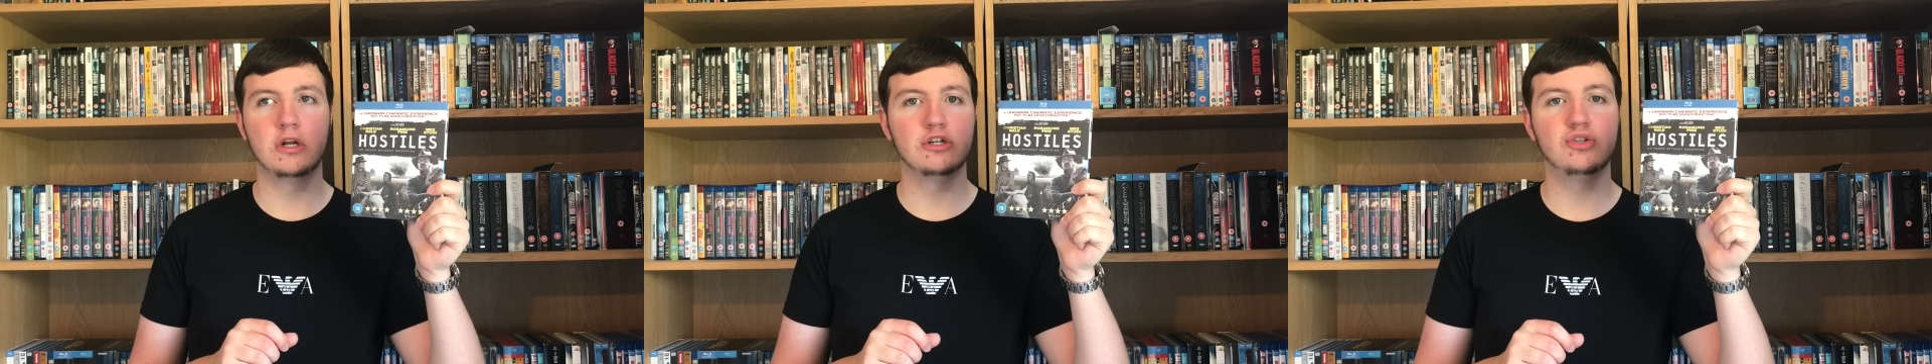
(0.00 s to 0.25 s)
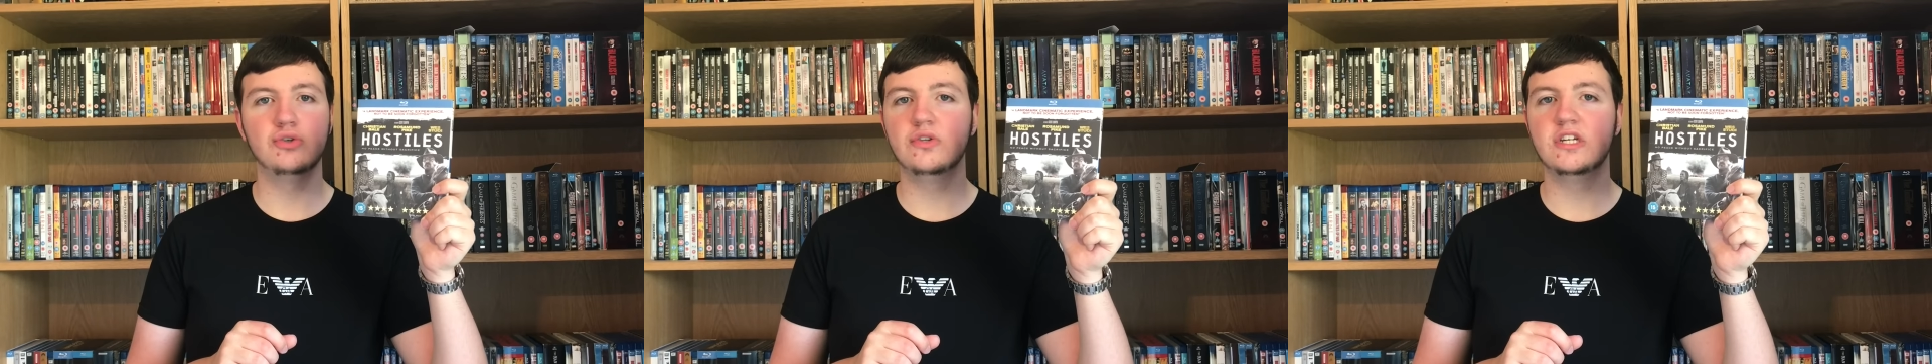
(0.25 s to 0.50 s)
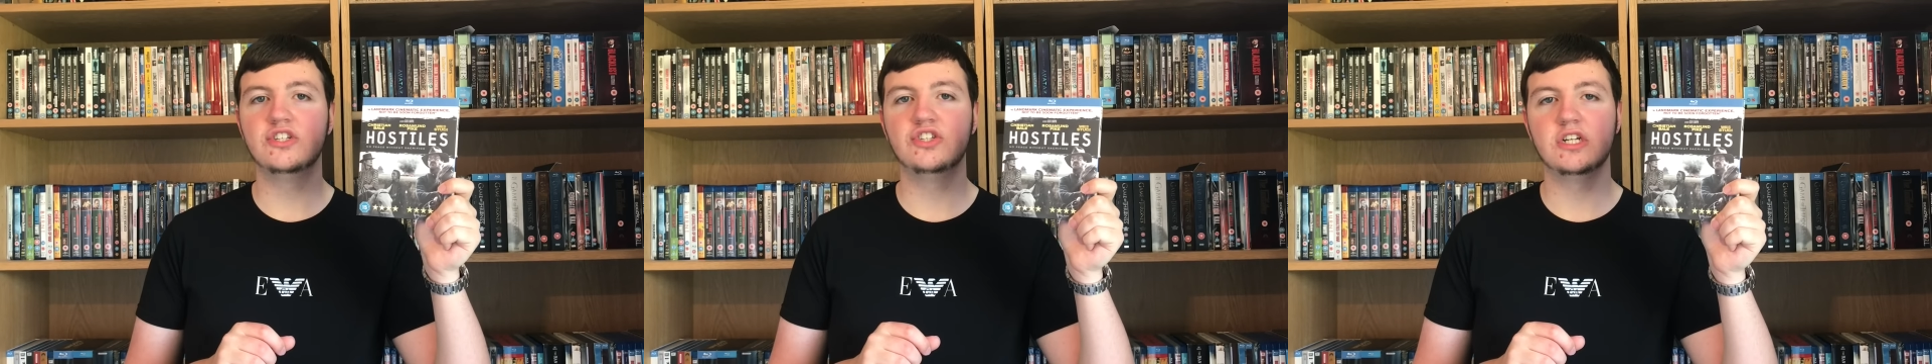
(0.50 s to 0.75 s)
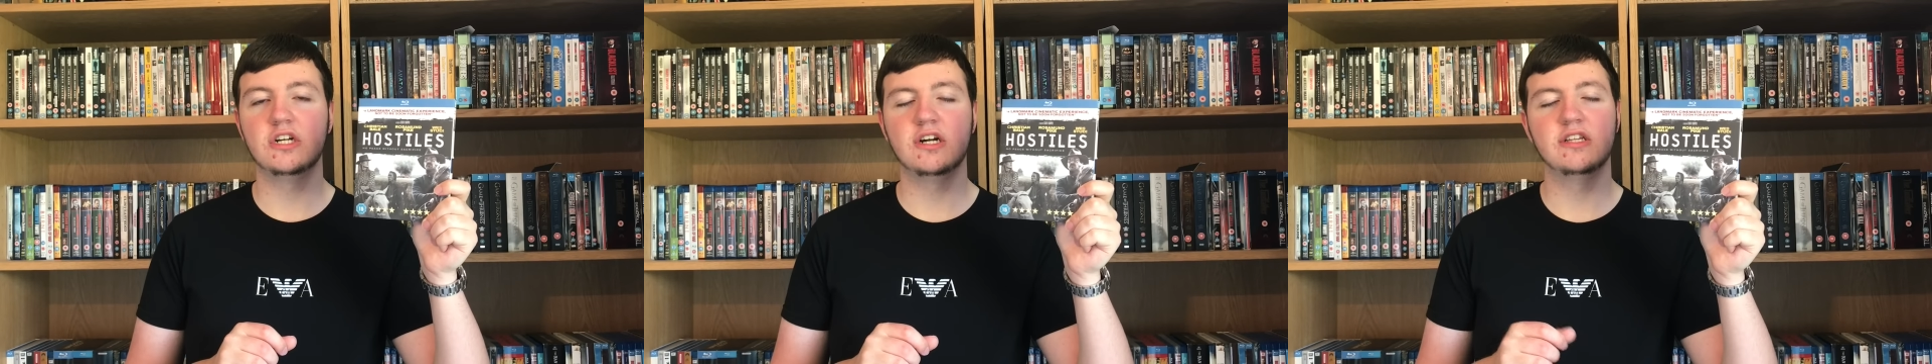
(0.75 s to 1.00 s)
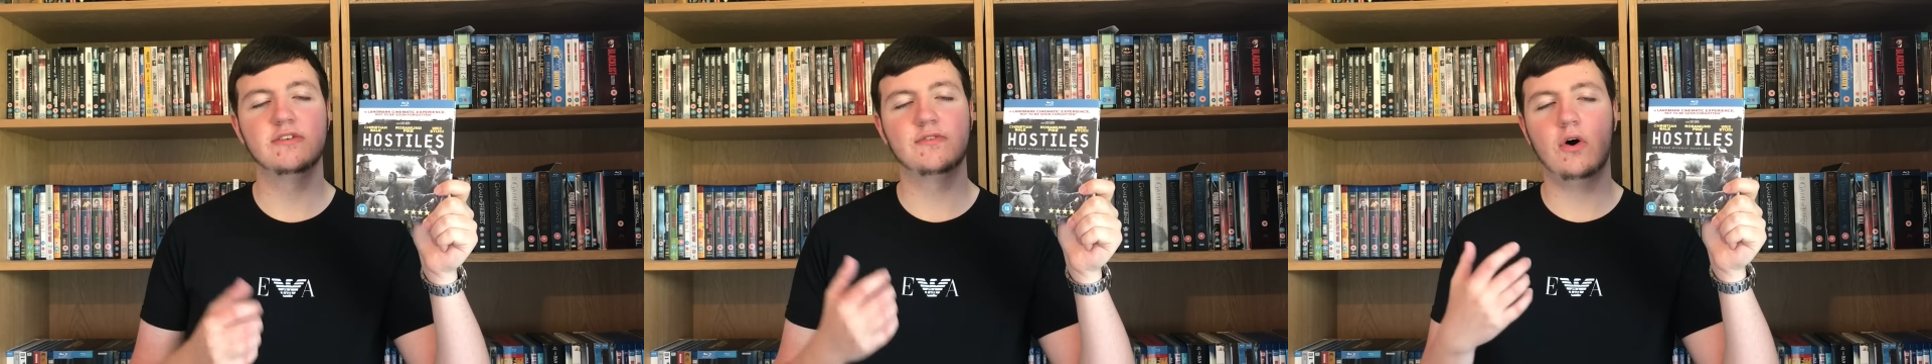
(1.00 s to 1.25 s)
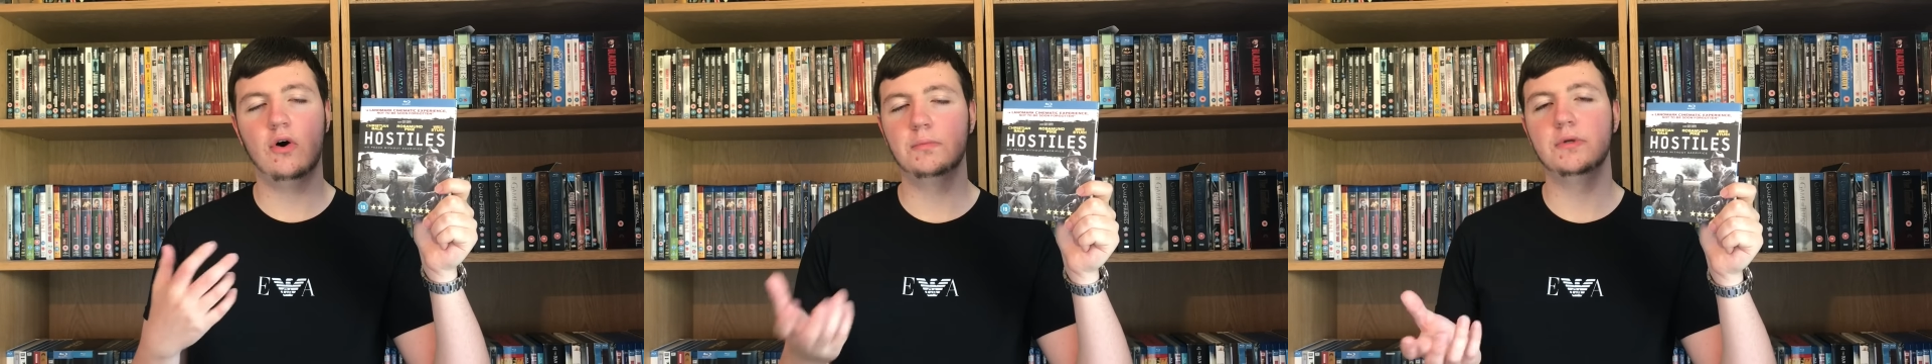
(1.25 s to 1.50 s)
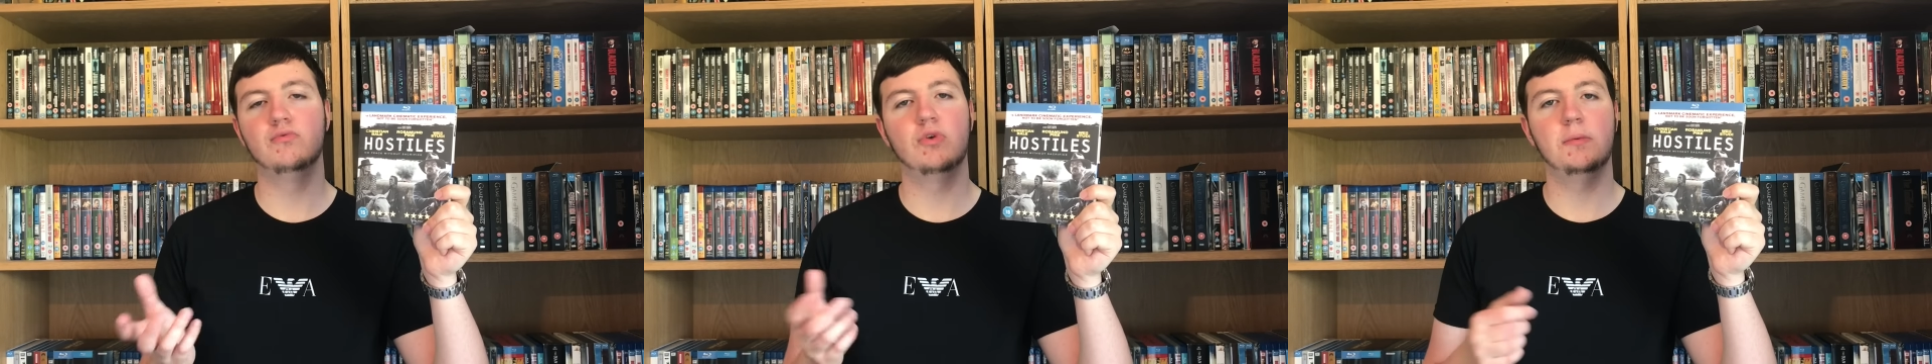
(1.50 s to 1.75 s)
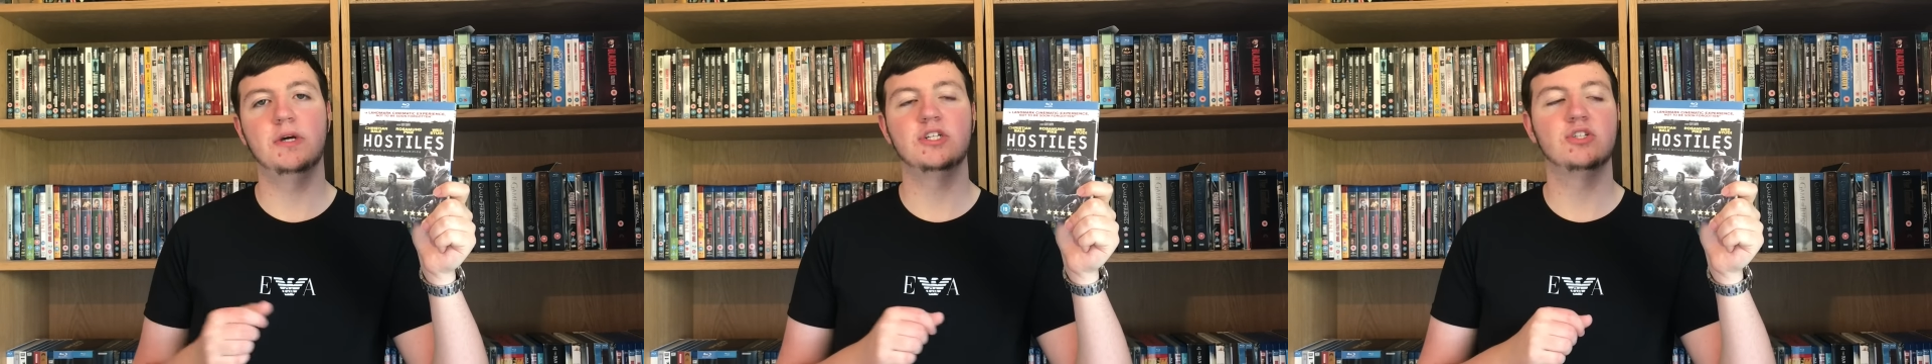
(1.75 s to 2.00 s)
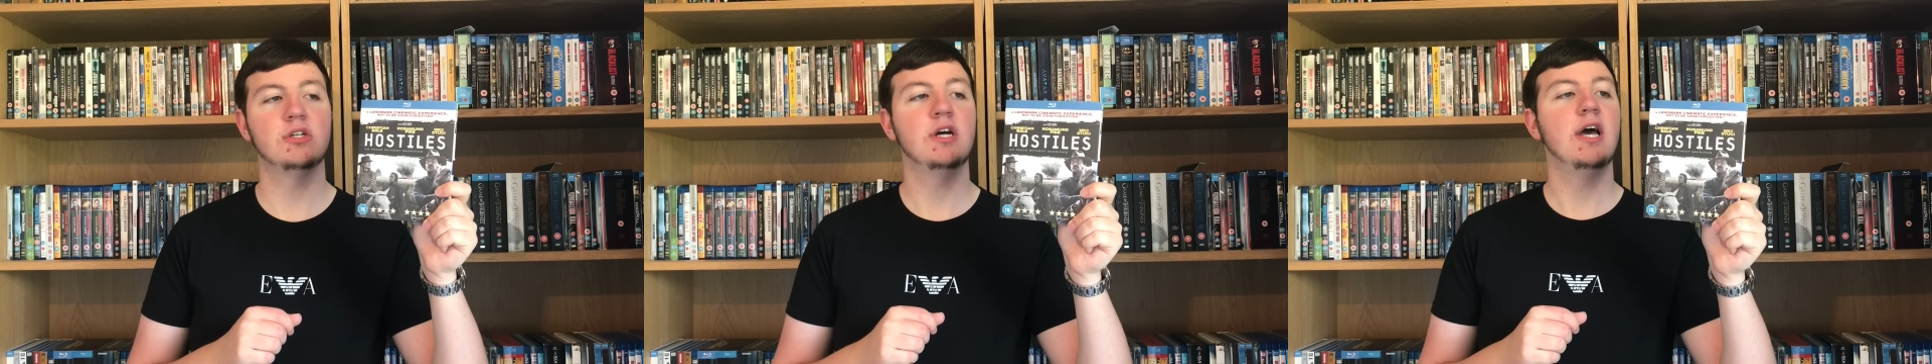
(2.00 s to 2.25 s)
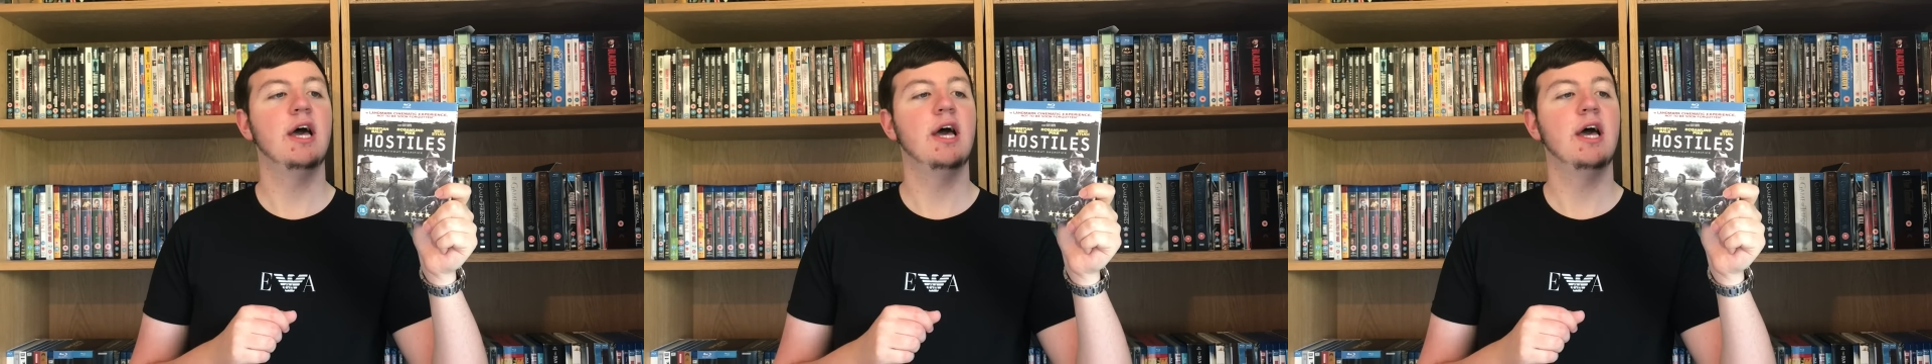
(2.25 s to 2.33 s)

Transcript: one or two this year and they've all been rubbish.